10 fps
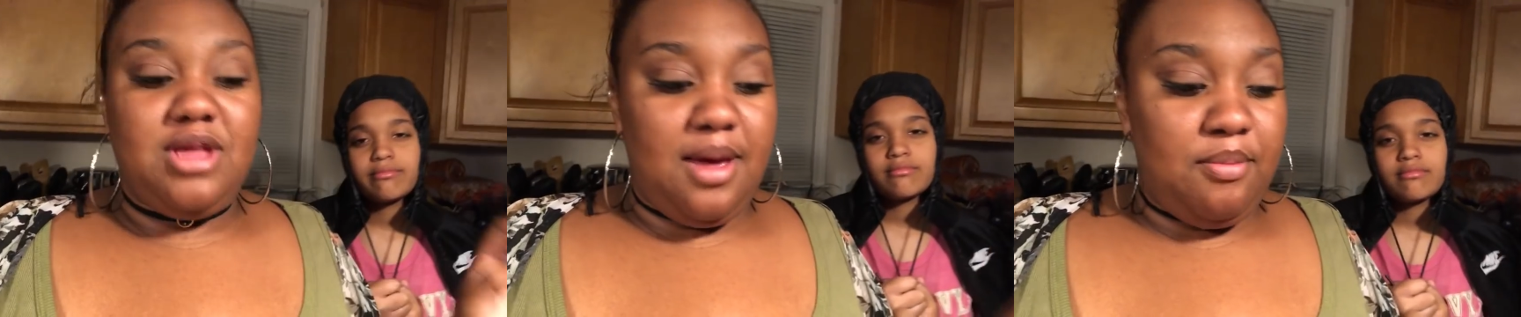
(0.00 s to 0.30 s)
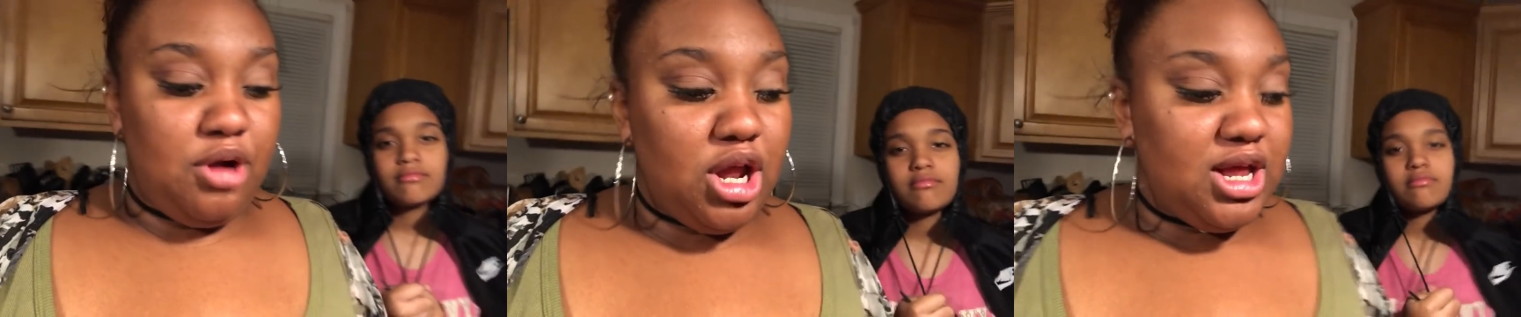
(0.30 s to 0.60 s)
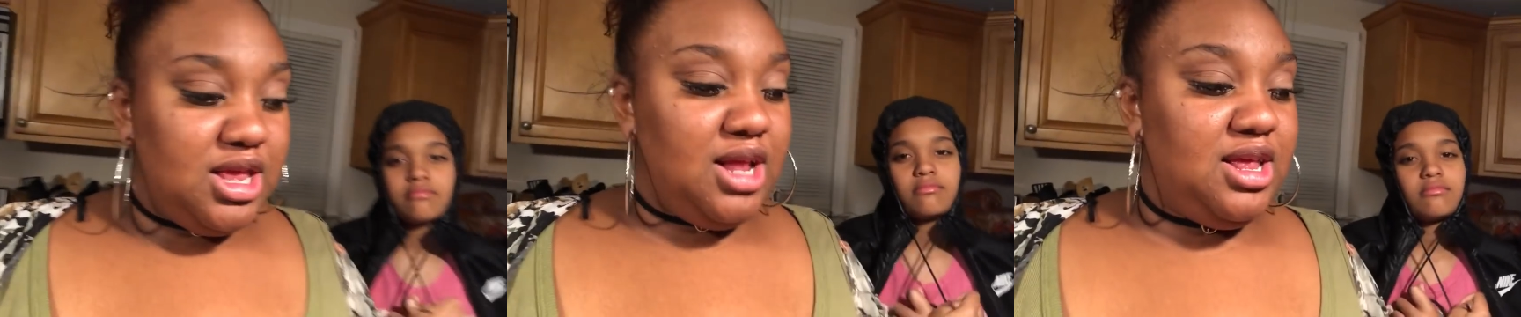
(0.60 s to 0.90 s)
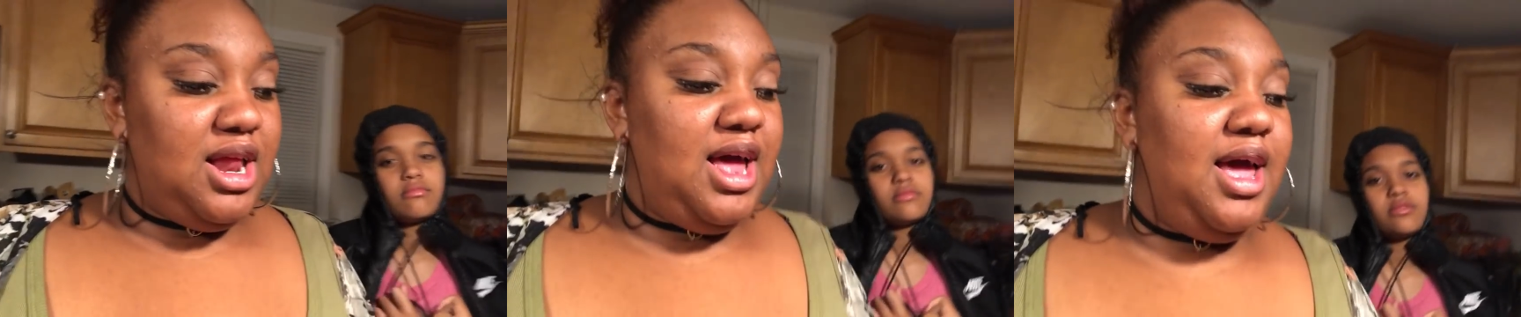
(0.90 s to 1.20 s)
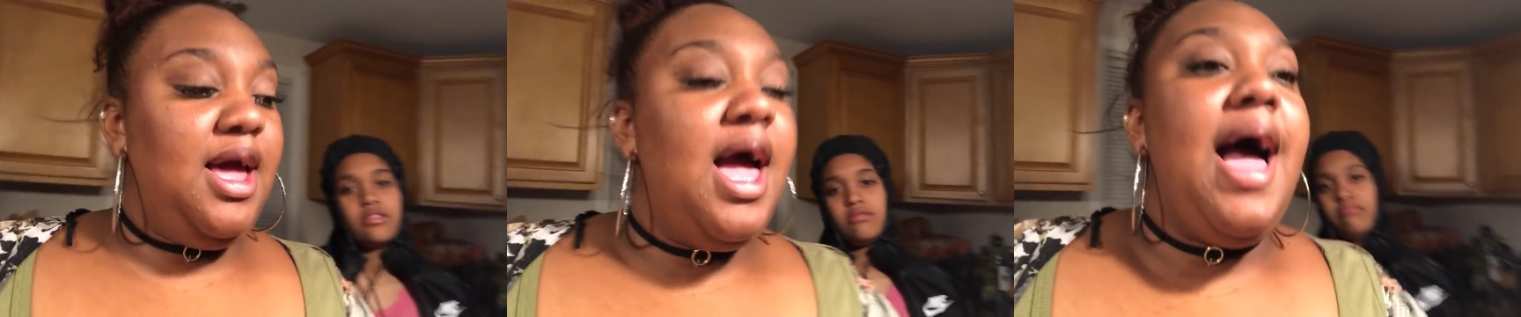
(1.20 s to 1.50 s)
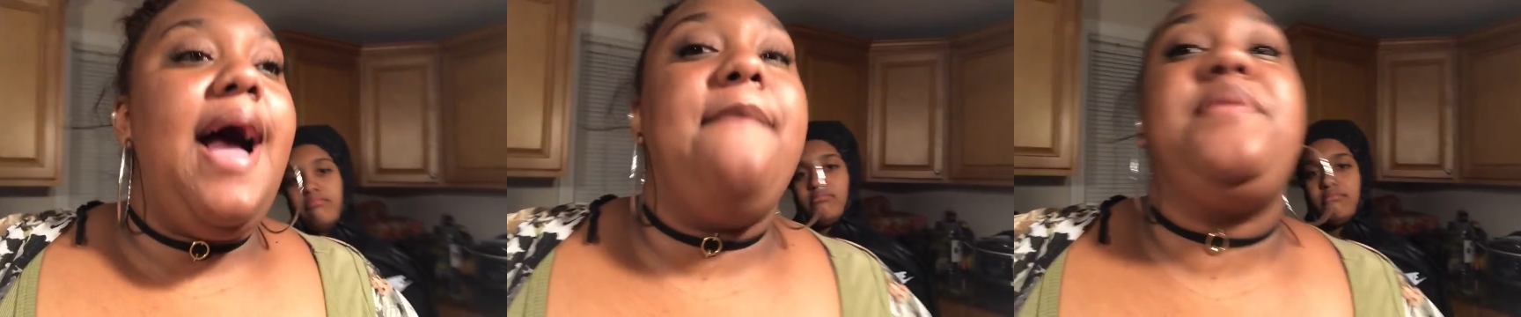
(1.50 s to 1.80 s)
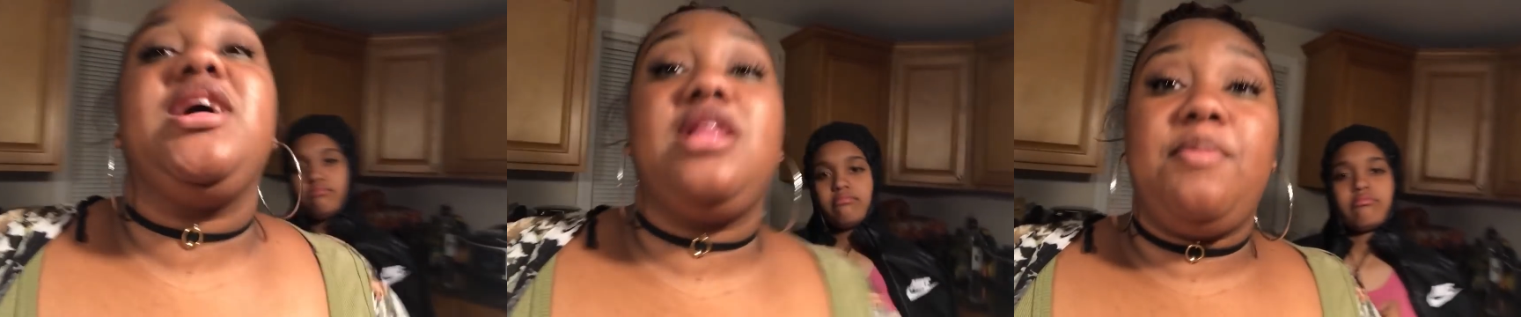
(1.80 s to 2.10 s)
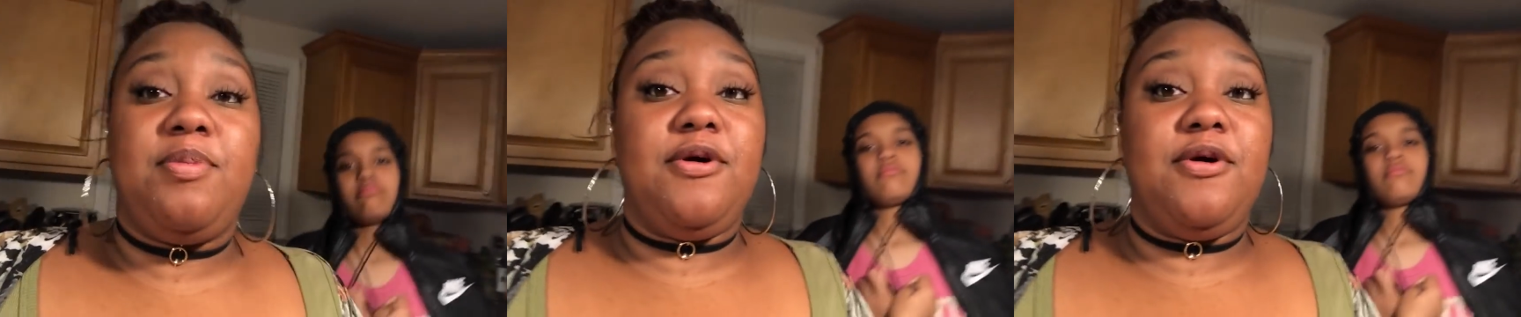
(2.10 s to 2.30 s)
Speaker 1: was at Burlington today, I picked up a